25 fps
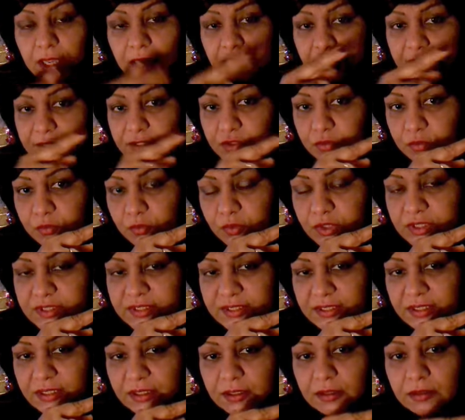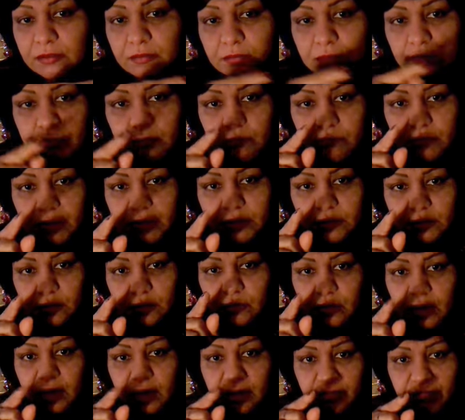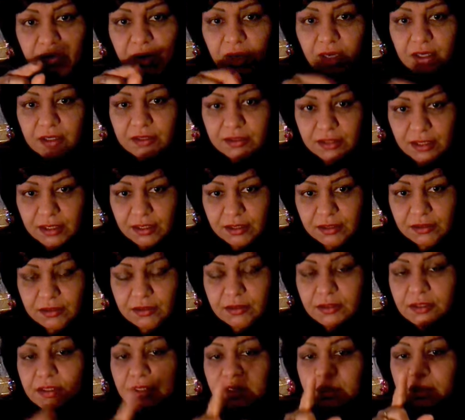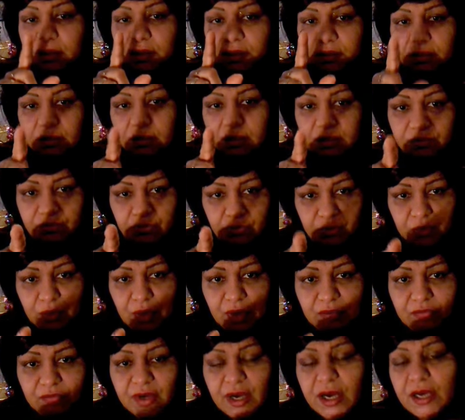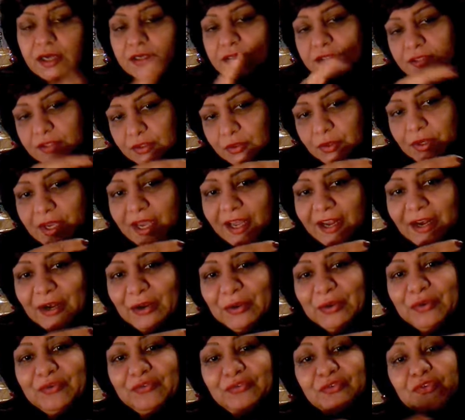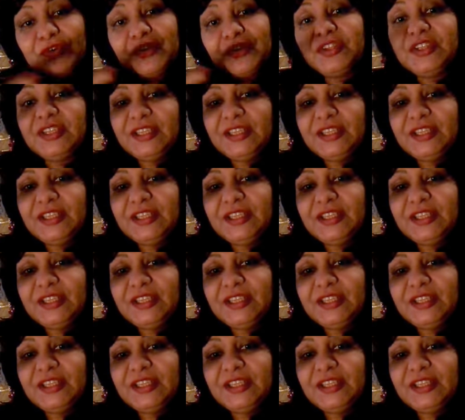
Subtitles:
and you will see. But you have heart, huh? If you have heart, you can look for